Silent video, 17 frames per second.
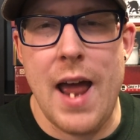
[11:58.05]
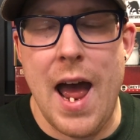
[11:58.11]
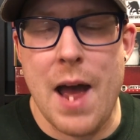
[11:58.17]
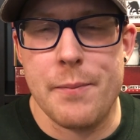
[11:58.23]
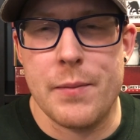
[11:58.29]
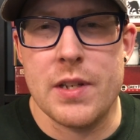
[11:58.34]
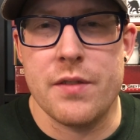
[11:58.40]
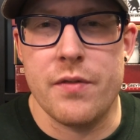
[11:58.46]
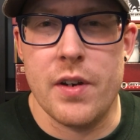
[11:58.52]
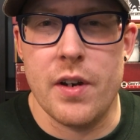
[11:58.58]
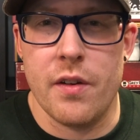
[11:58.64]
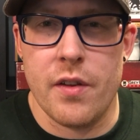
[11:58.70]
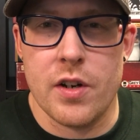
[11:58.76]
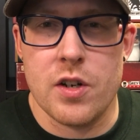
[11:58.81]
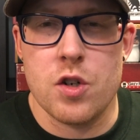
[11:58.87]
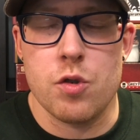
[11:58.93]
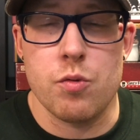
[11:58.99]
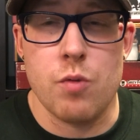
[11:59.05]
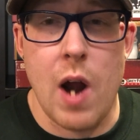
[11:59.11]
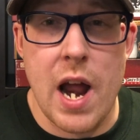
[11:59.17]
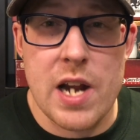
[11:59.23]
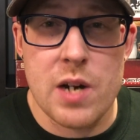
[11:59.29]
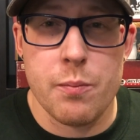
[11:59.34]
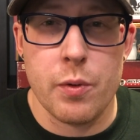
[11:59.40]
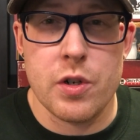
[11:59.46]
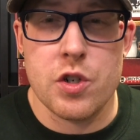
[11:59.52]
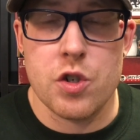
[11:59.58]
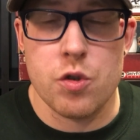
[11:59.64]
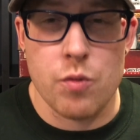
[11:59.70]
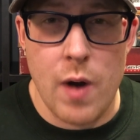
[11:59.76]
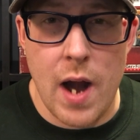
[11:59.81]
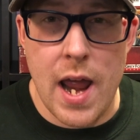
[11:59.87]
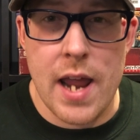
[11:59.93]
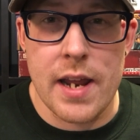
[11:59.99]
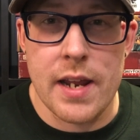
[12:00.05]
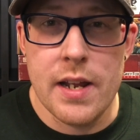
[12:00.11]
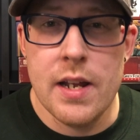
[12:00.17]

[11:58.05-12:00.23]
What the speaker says: atmosphere they're trying to portray